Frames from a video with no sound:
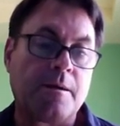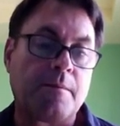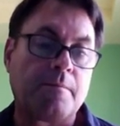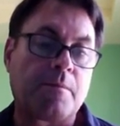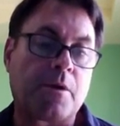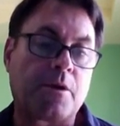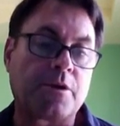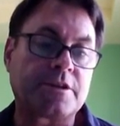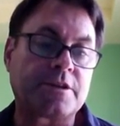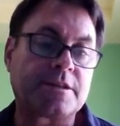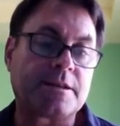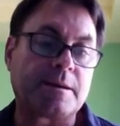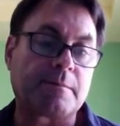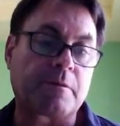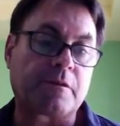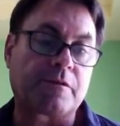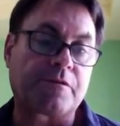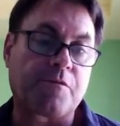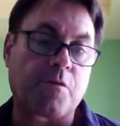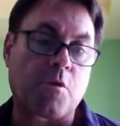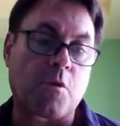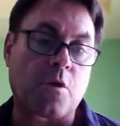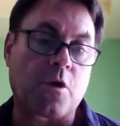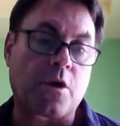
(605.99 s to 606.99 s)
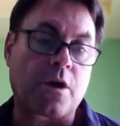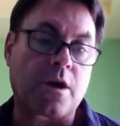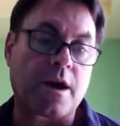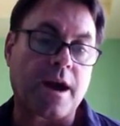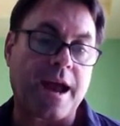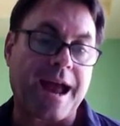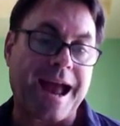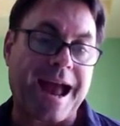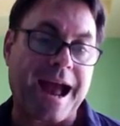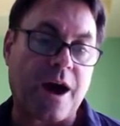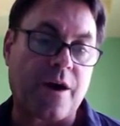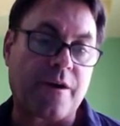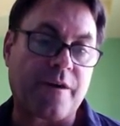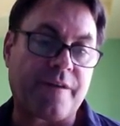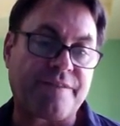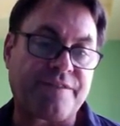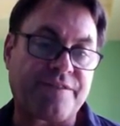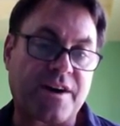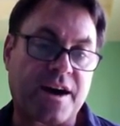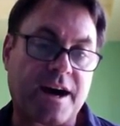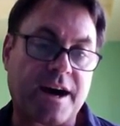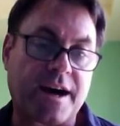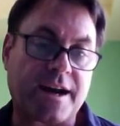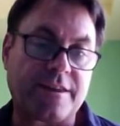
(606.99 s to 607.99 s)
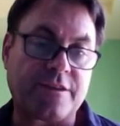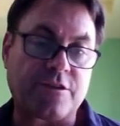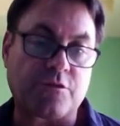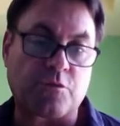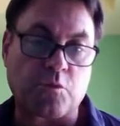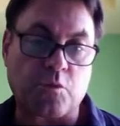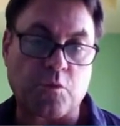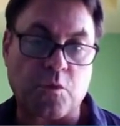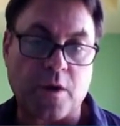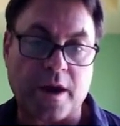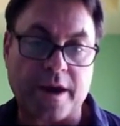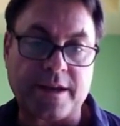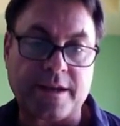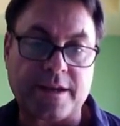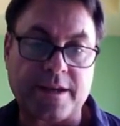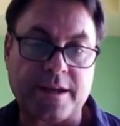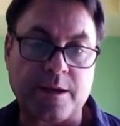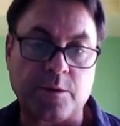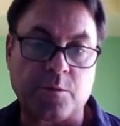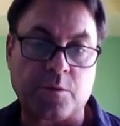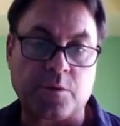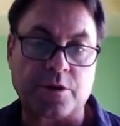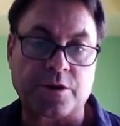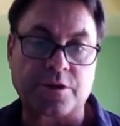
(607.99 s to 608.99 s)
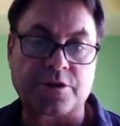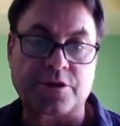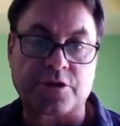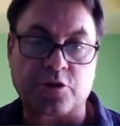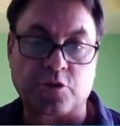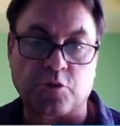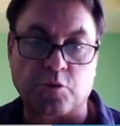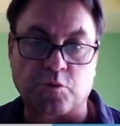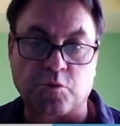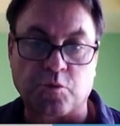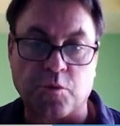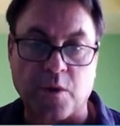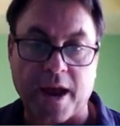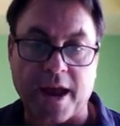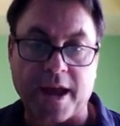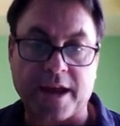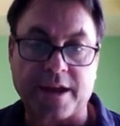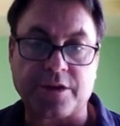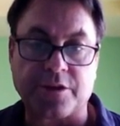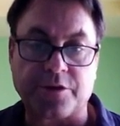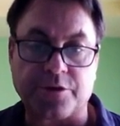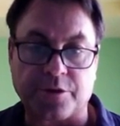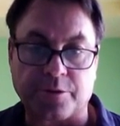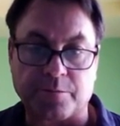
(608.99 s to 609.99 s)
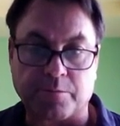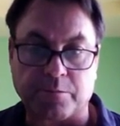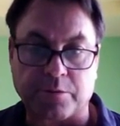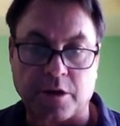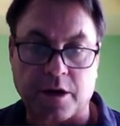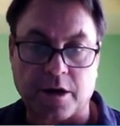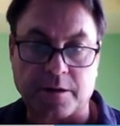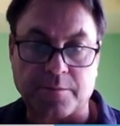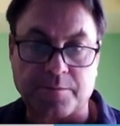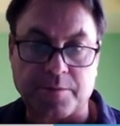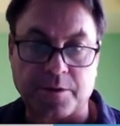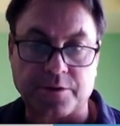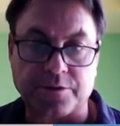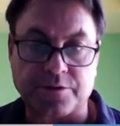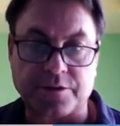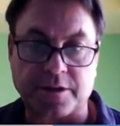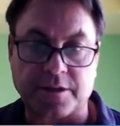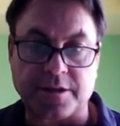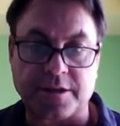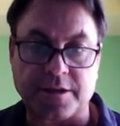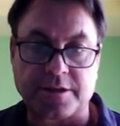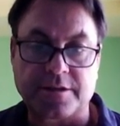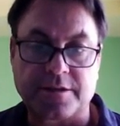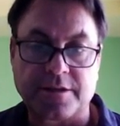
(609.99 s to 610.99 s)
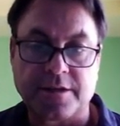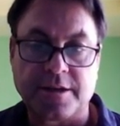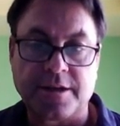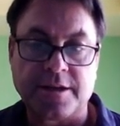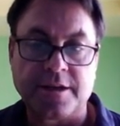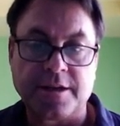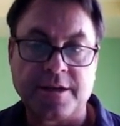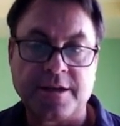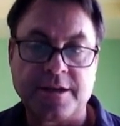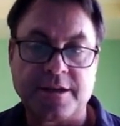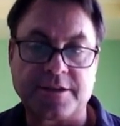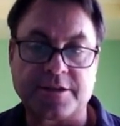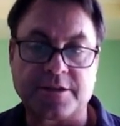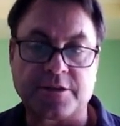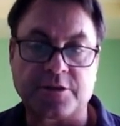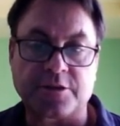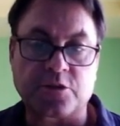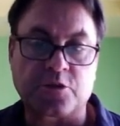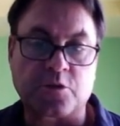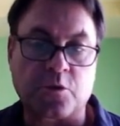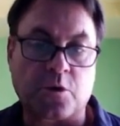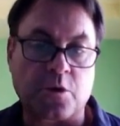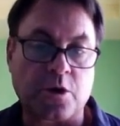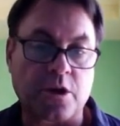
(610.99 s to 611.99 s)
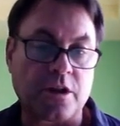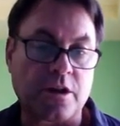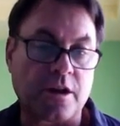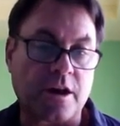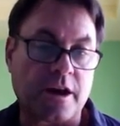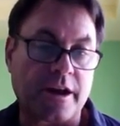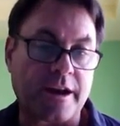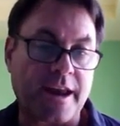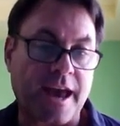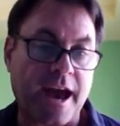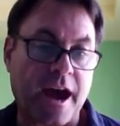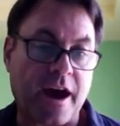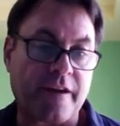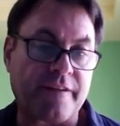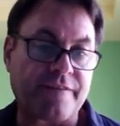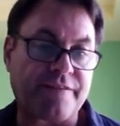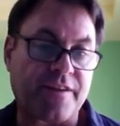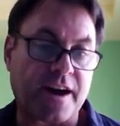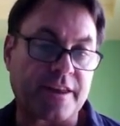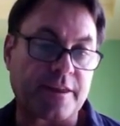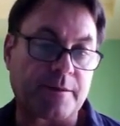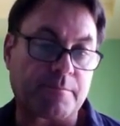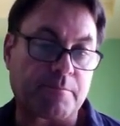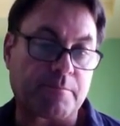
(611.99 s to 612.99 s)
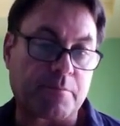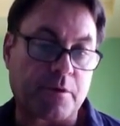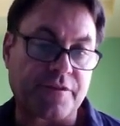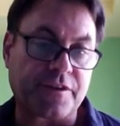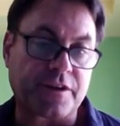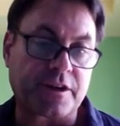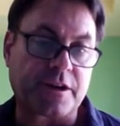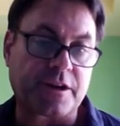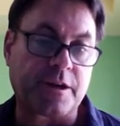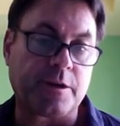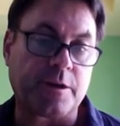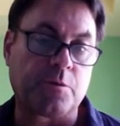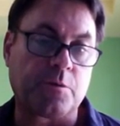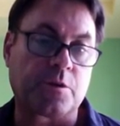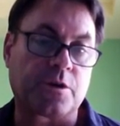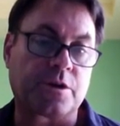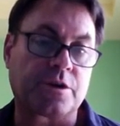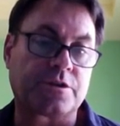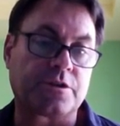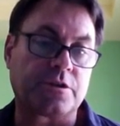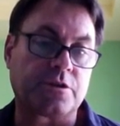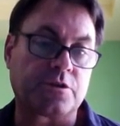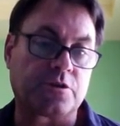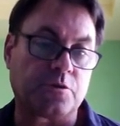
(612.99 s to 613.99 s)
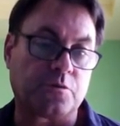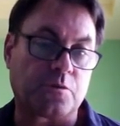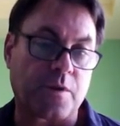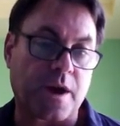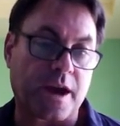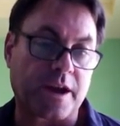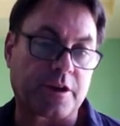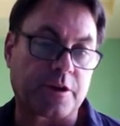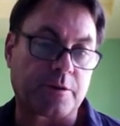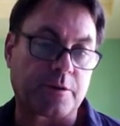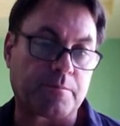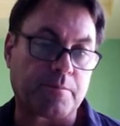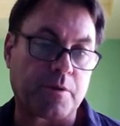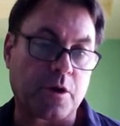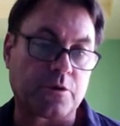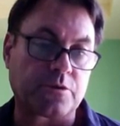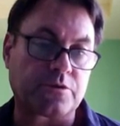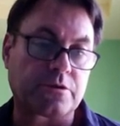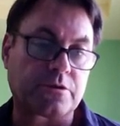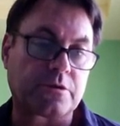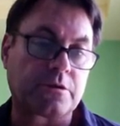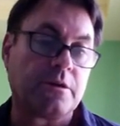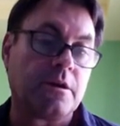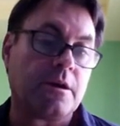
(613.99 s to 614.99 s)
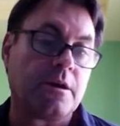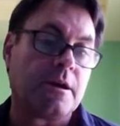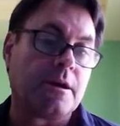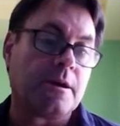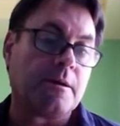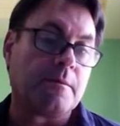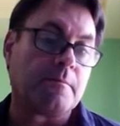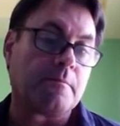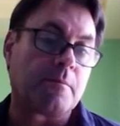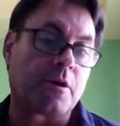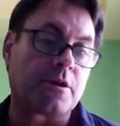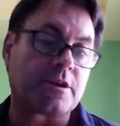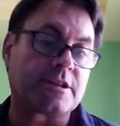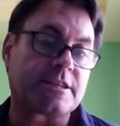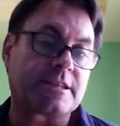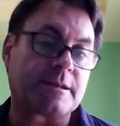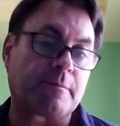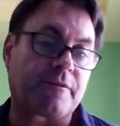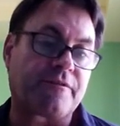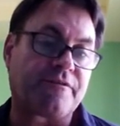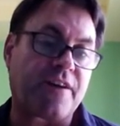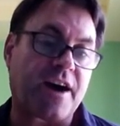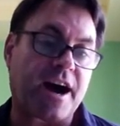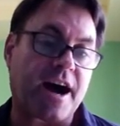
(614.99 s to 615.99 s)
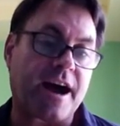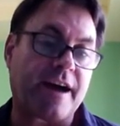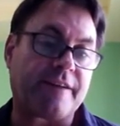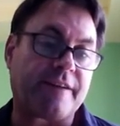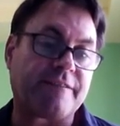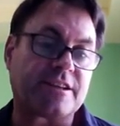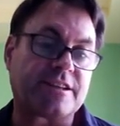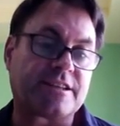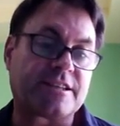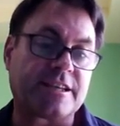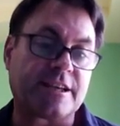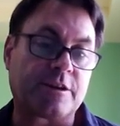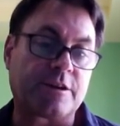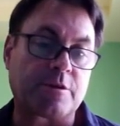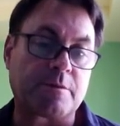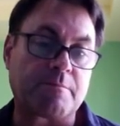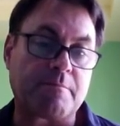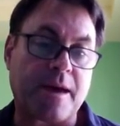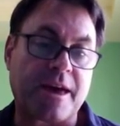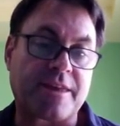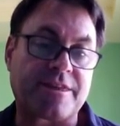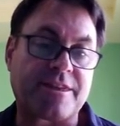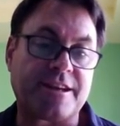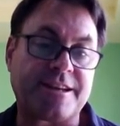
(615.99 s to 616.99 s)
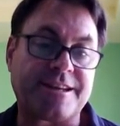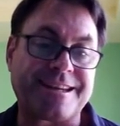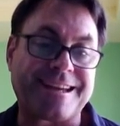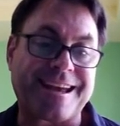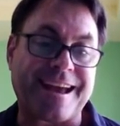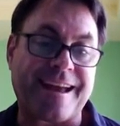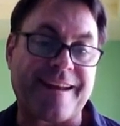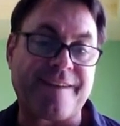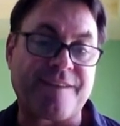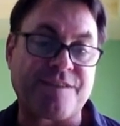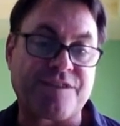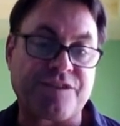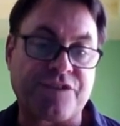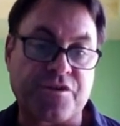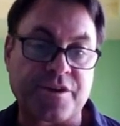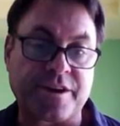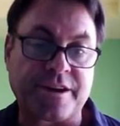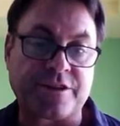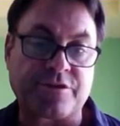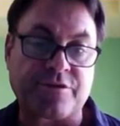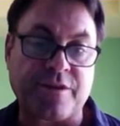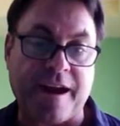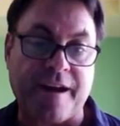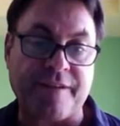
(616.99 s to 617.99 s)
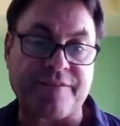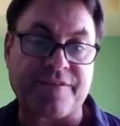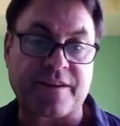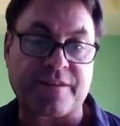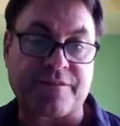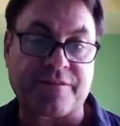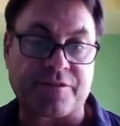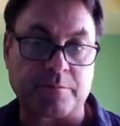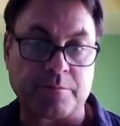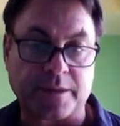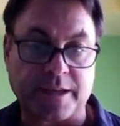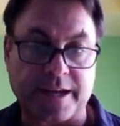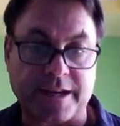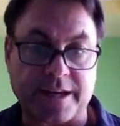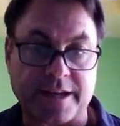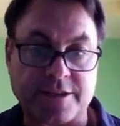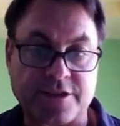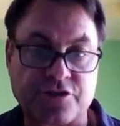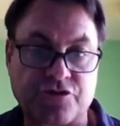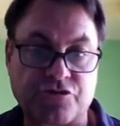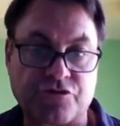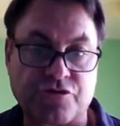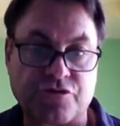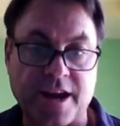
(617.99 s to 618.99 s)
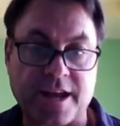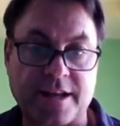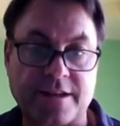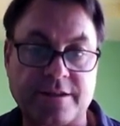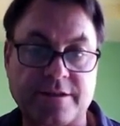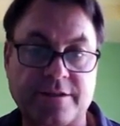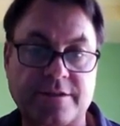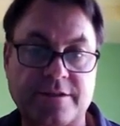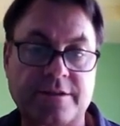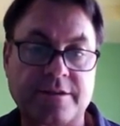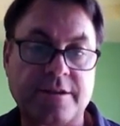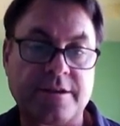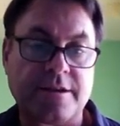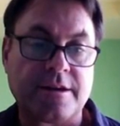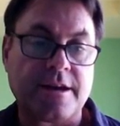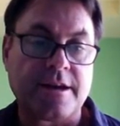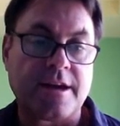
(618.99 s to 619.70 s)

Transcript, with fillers: Bonus number four, how to find the right keywords to rank your blog posts. And this is a tutorial on how to find the perfect keywords to rank your posts. Bonus number five, secret method to get free traffic from latest trends.